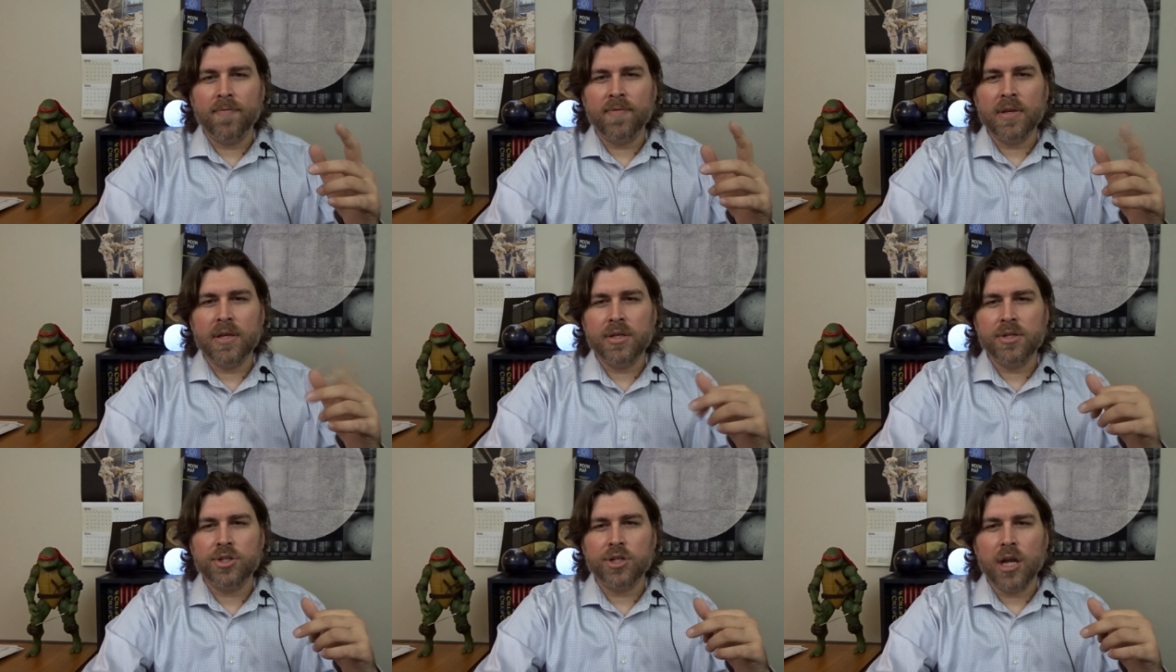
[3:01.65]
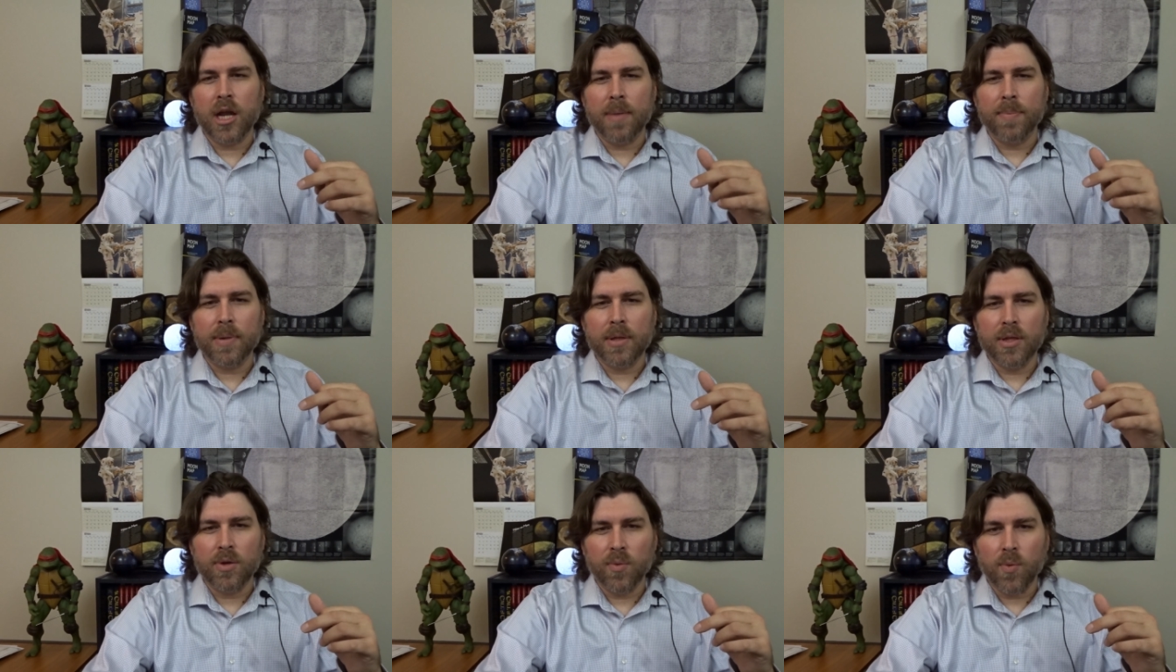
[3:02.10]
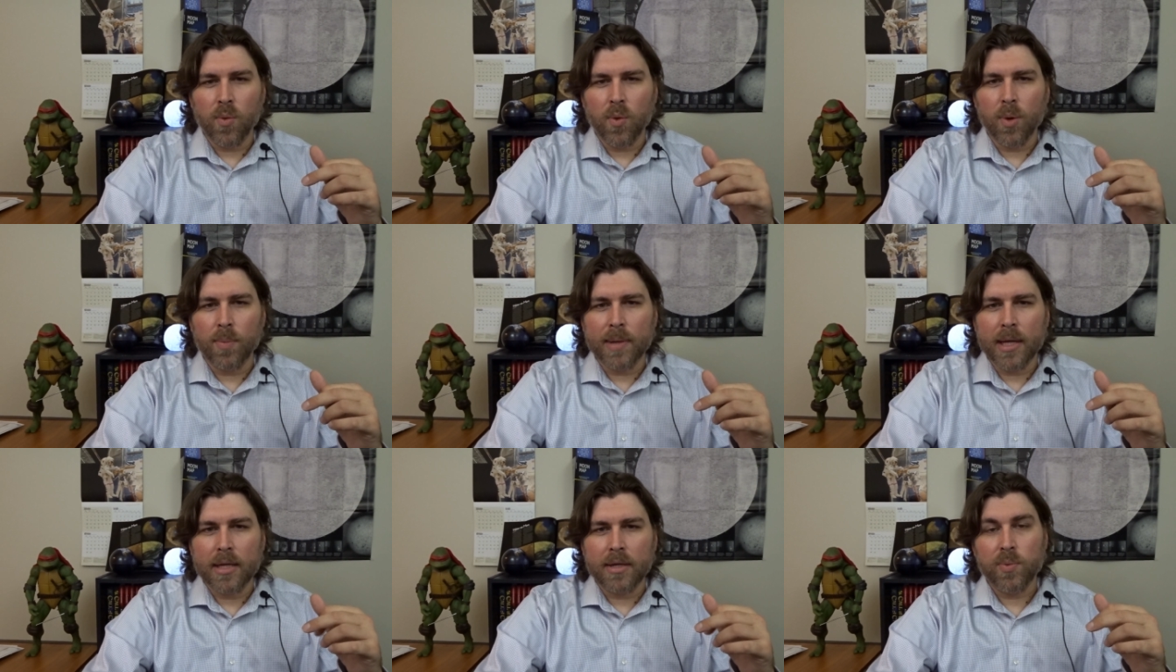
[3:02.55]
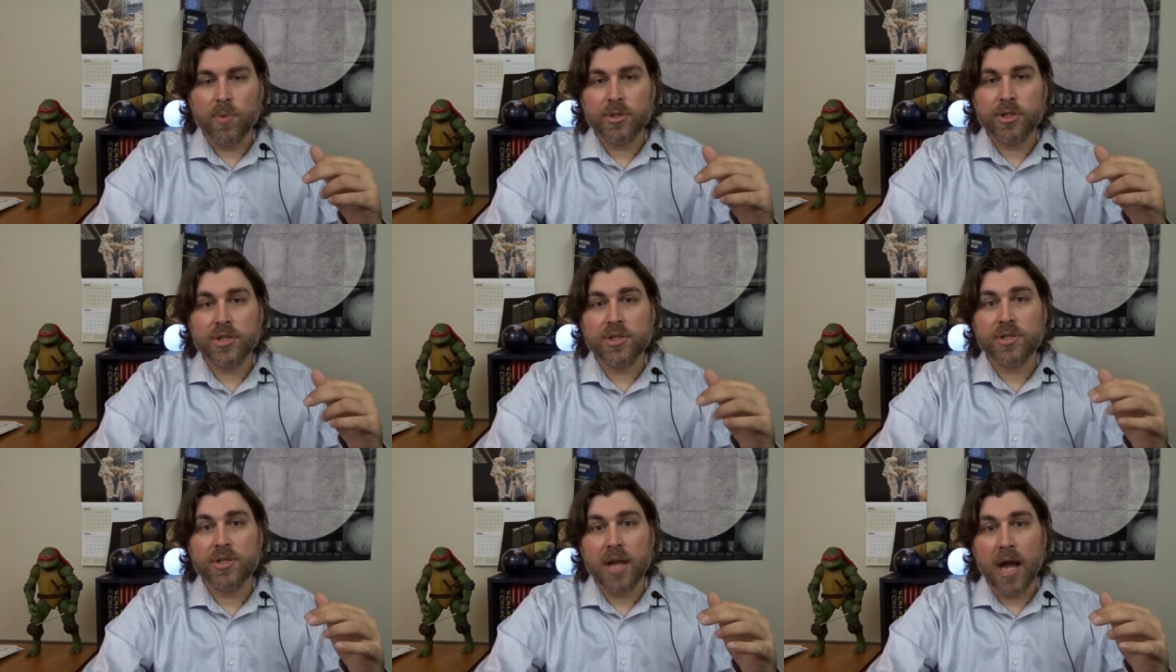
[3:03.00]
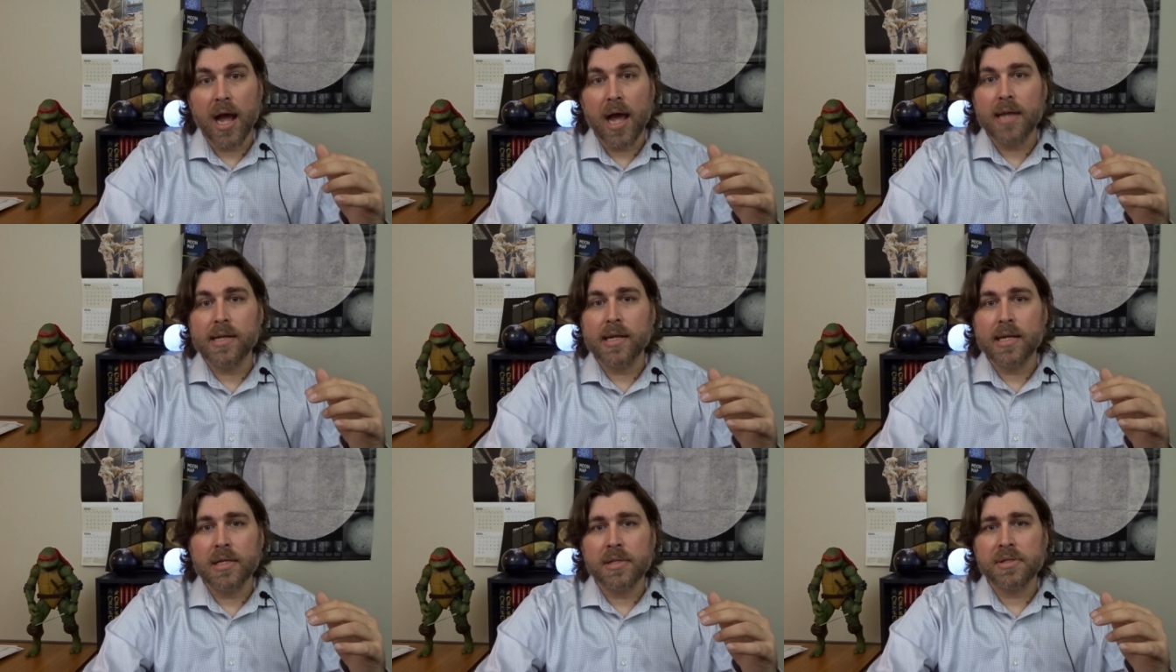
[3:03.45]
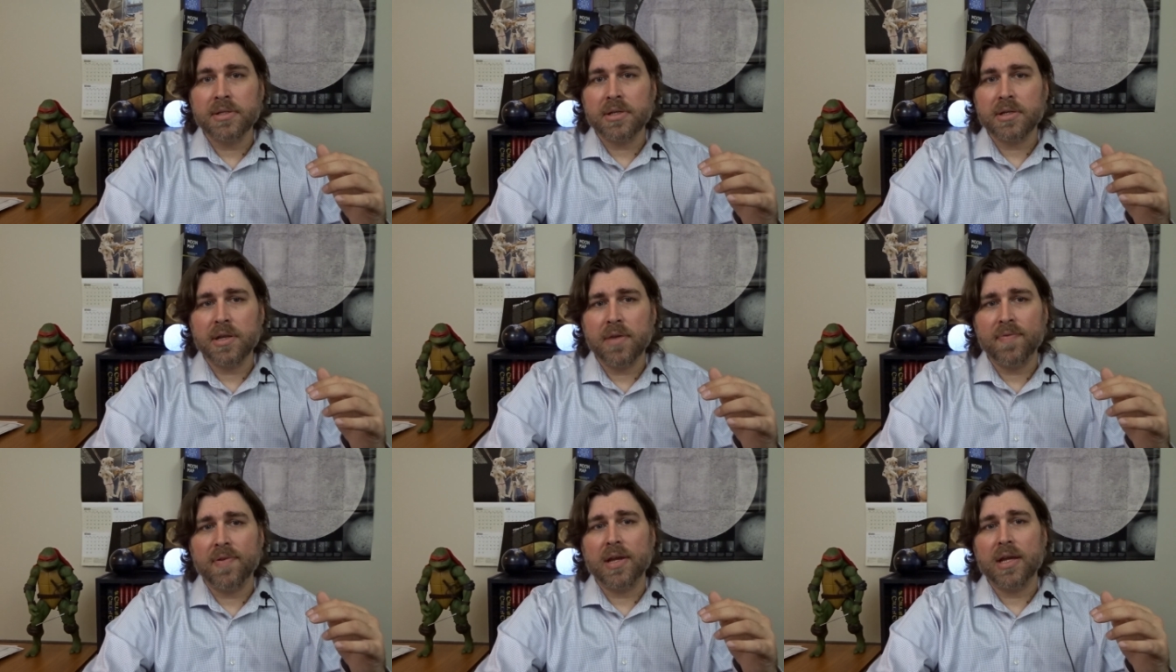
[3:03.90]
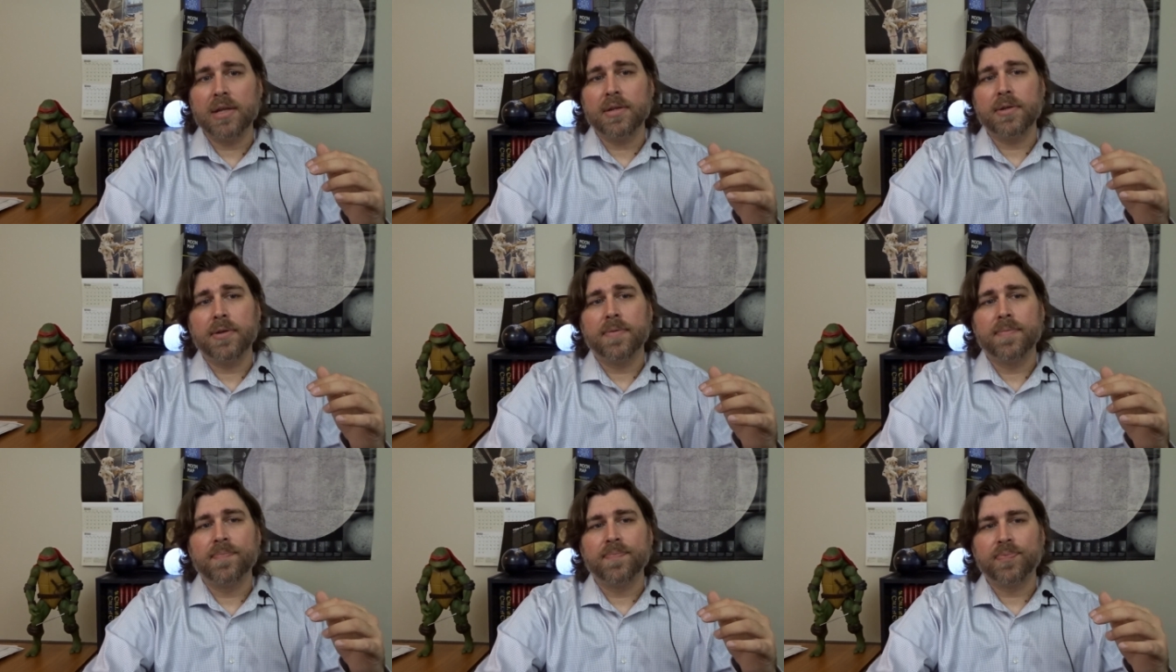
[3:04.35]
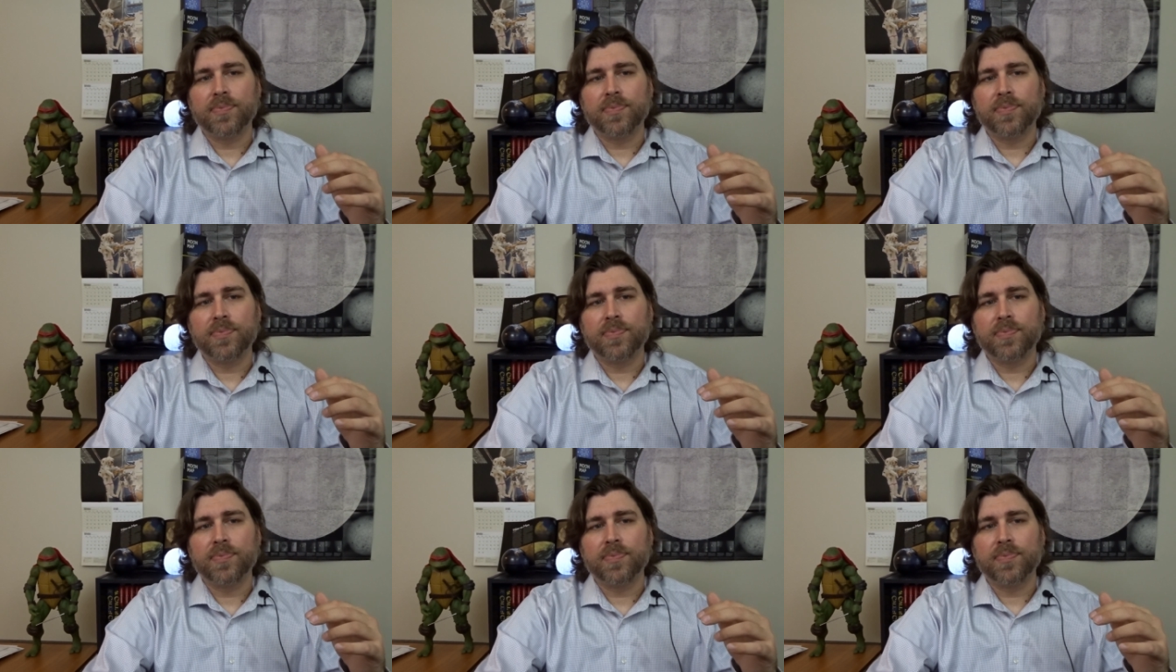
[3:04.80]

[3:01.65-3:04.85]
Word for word: V shape in their orbit, which is not insignificant.